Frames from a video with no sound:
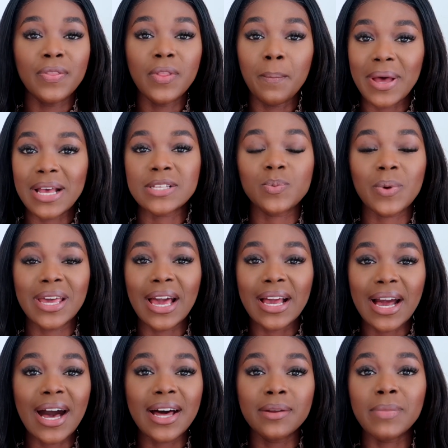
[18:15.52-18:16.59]
the best way I
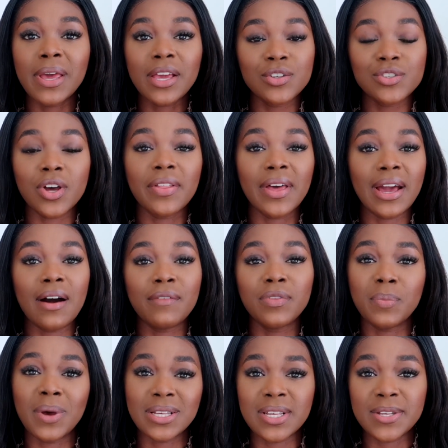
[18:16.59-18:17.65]
can, making sure they have the
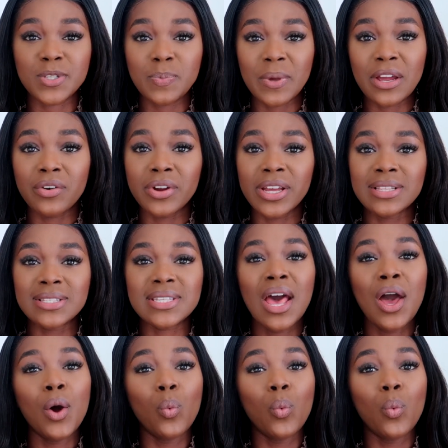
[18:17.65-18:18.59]
best experience